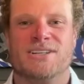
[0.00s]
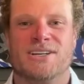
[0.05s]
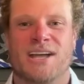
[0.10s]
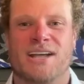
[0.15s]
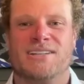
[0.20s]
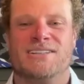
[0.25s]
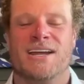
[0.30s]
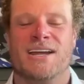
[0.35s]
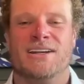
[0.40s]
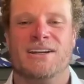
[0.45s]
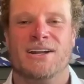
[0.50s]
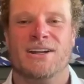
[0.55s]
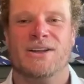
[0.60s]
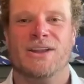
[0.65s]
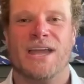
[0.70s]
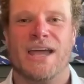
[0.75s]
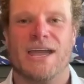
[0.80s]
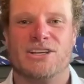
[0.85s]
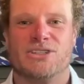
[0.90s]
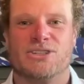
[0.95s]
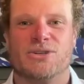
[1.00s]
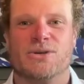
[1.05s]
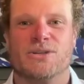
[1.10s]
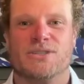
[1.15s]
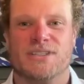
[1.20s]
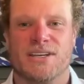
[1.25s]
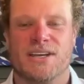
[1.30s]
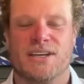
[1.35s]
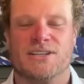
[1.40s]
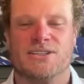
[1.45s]
I attended it last year
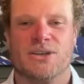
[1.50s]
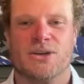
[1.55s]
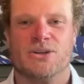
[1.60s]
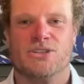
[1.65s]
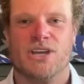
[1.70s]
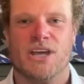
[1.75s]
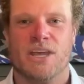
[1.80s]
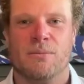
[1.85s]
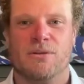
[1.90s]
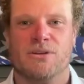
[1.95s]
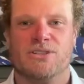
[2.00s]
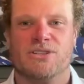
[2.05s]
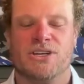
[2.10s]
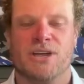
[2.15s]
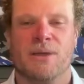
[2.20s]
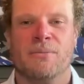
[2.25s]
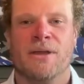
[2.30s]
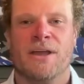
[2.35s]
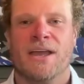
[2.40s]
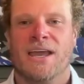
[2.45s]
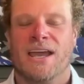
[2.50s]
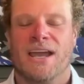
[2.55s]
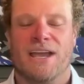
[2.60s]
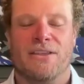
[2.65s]
as the ISCO Championship,